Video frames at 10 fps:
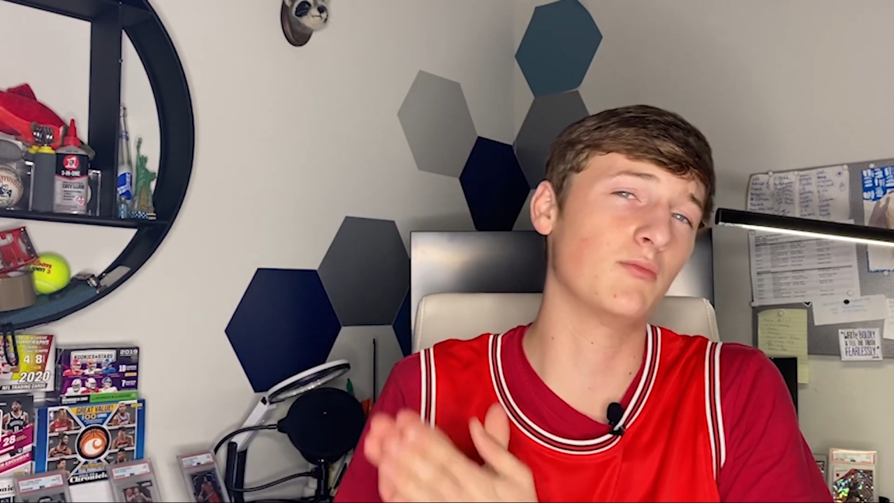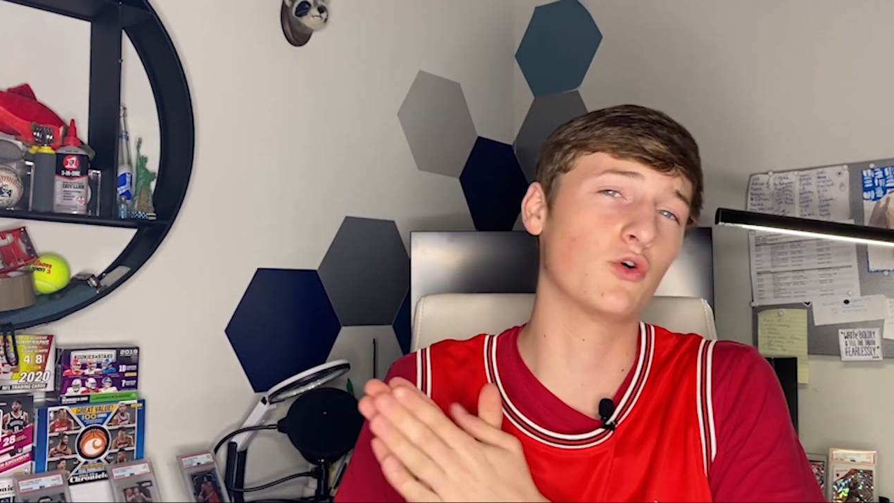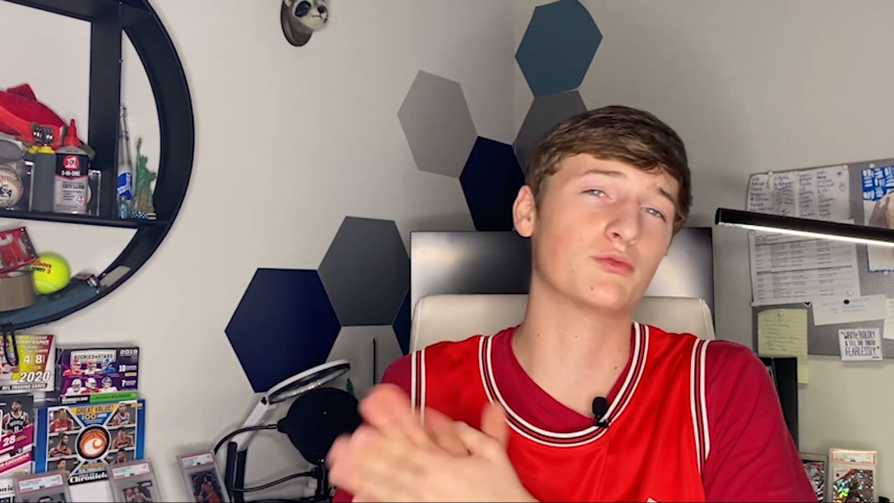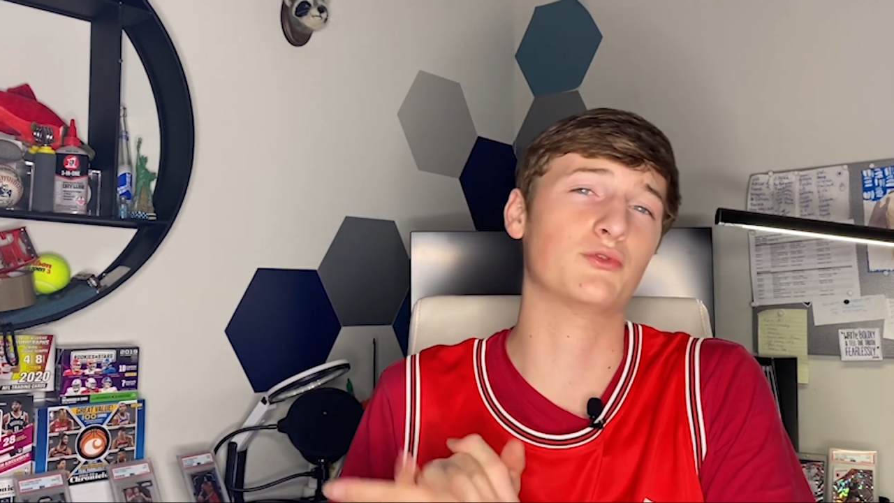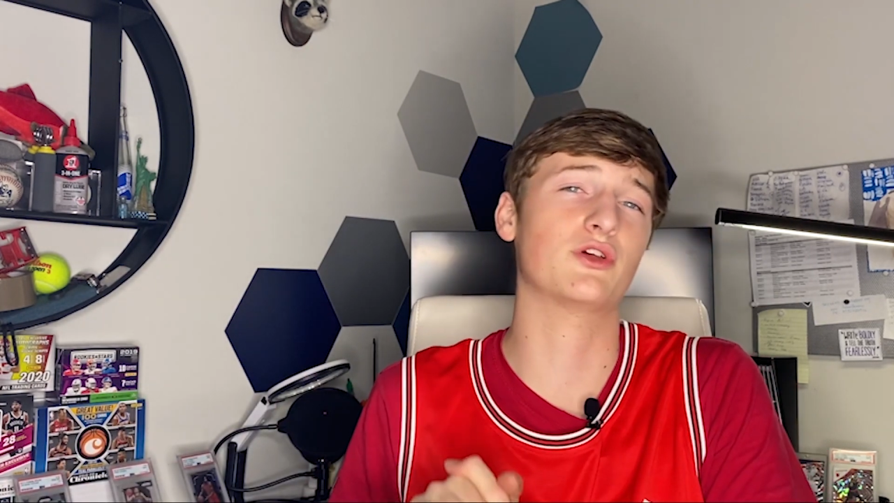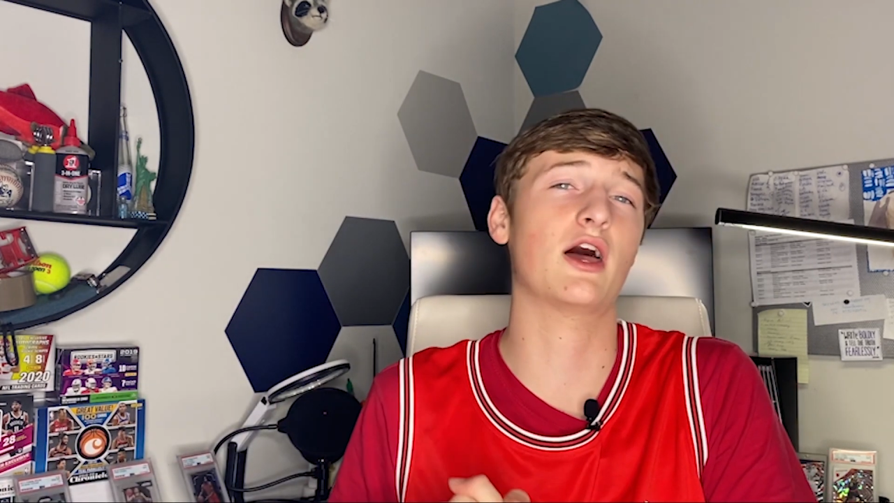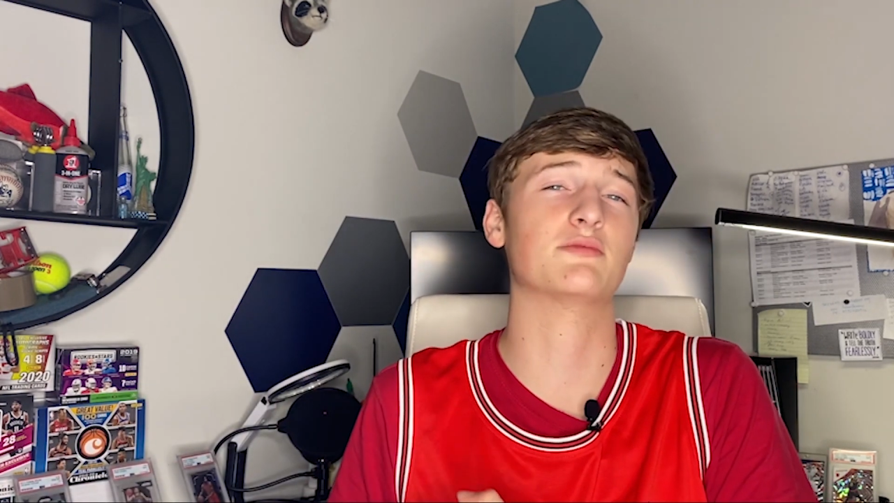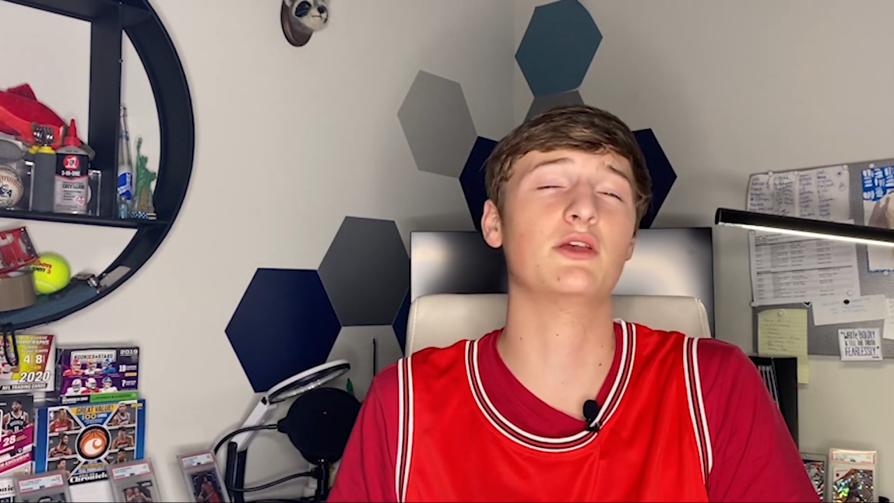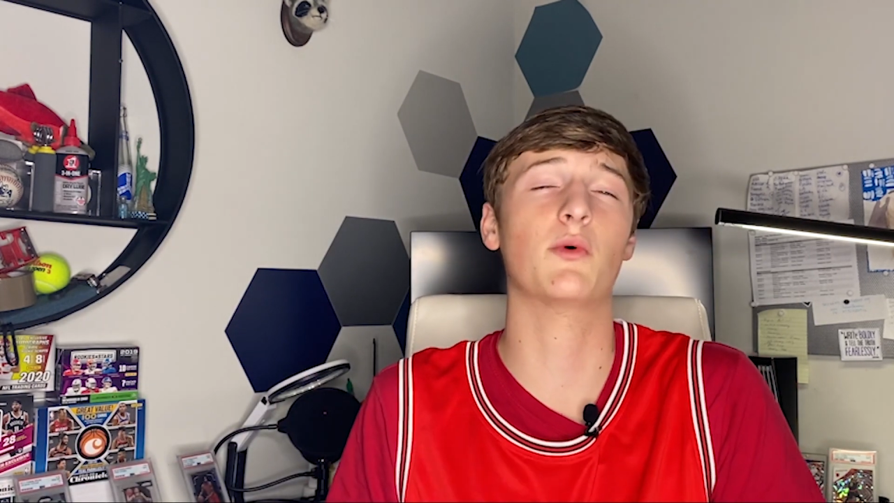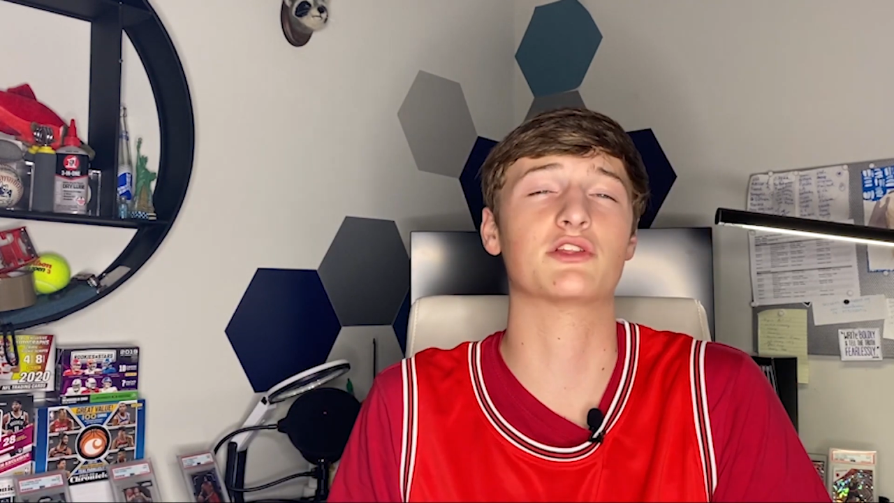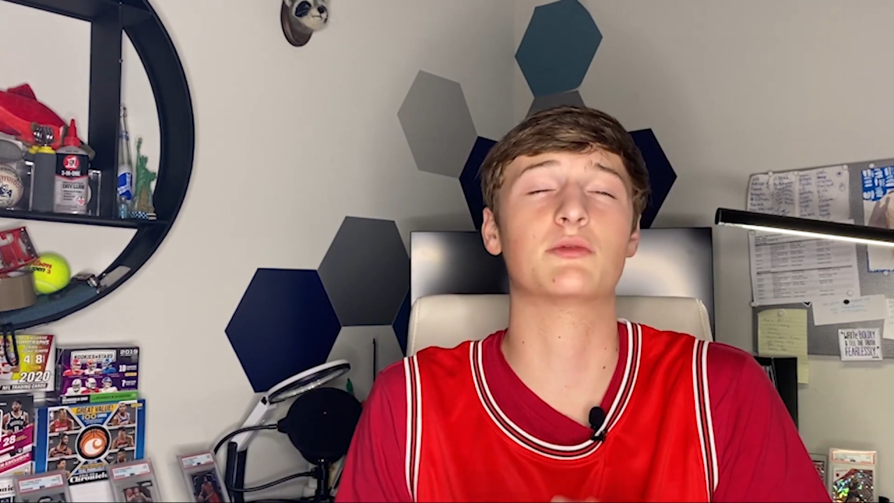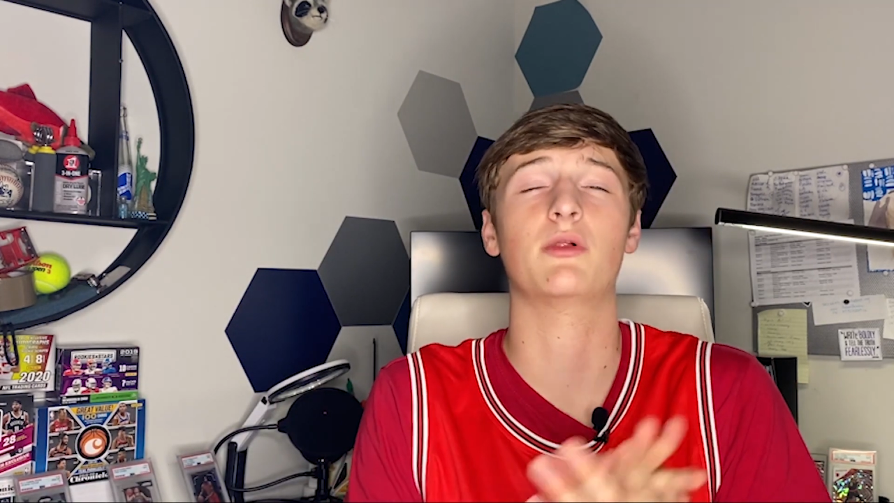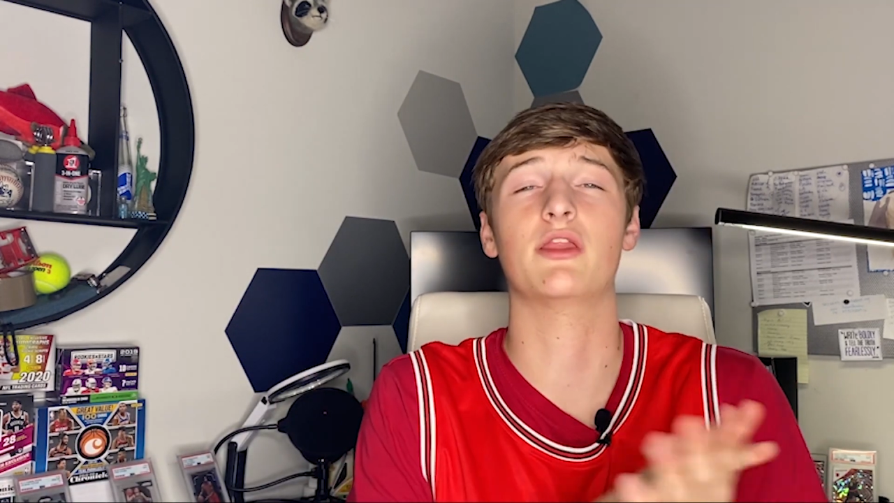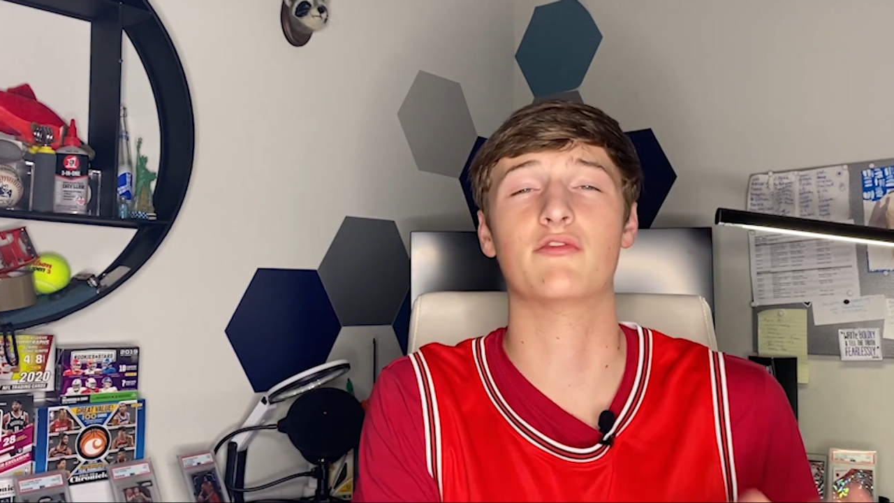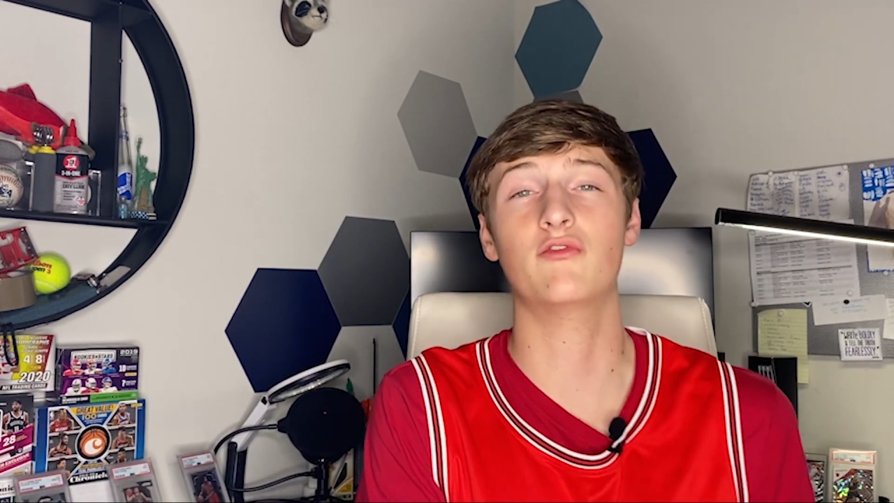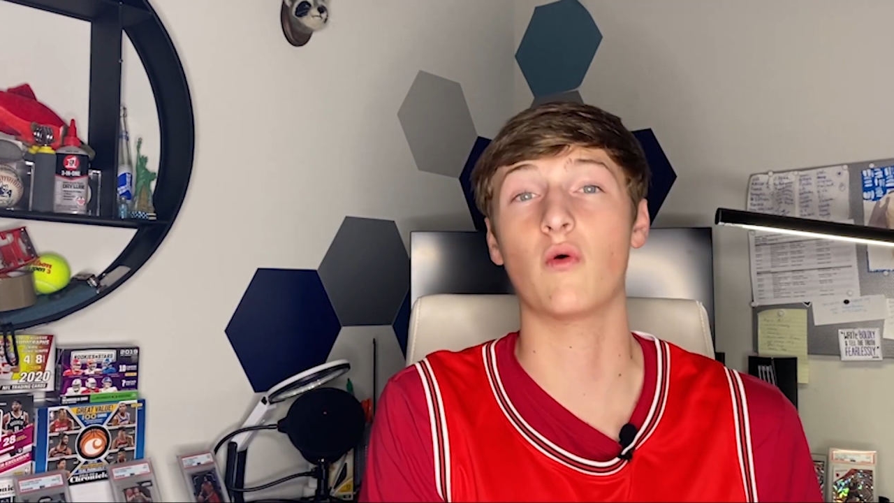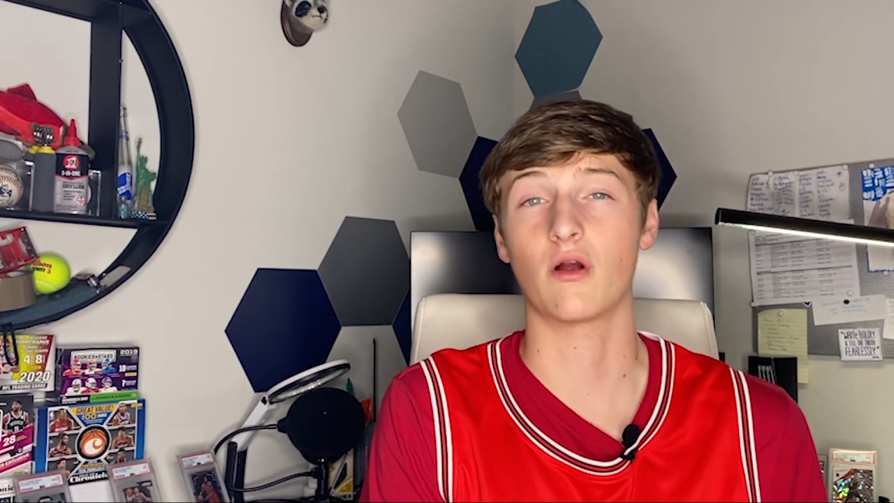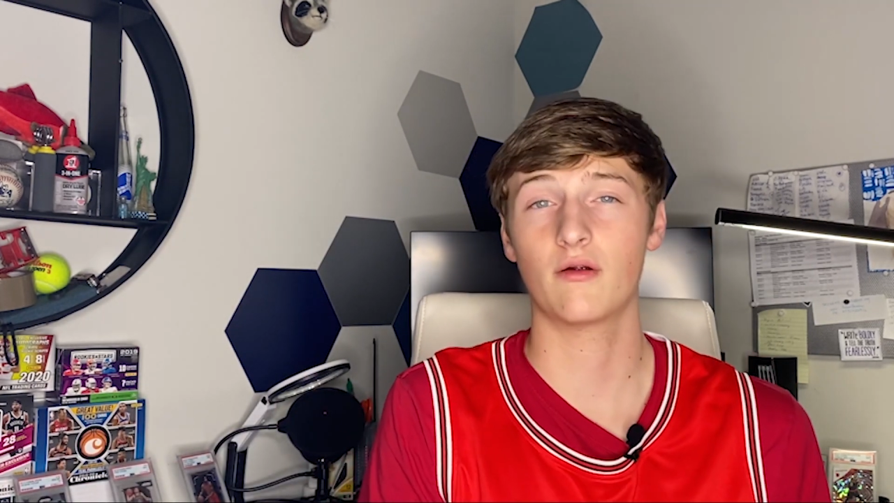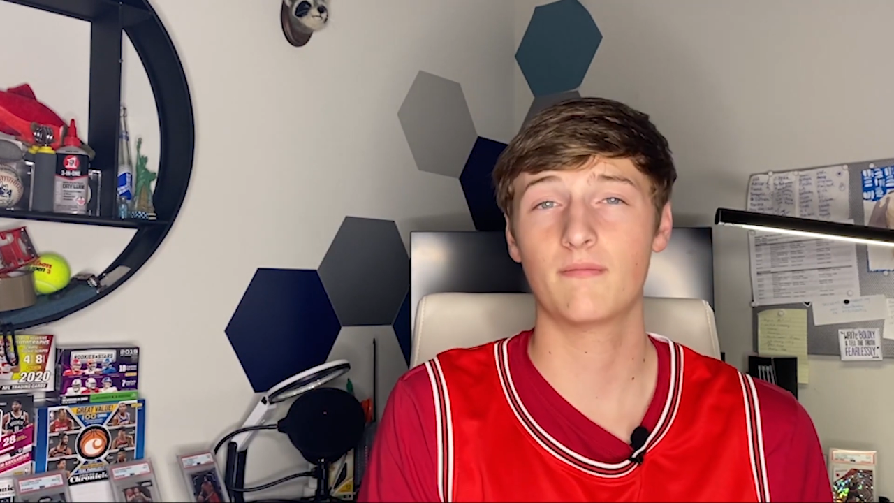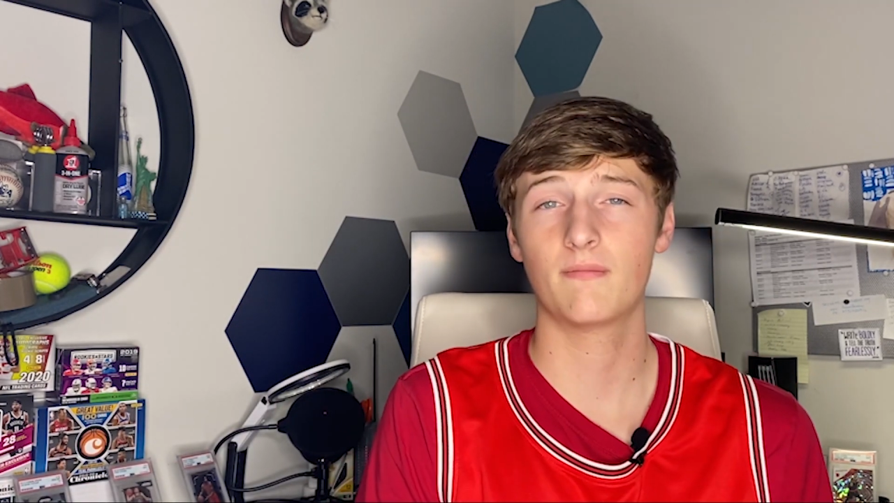multiple times he wants to play the 4,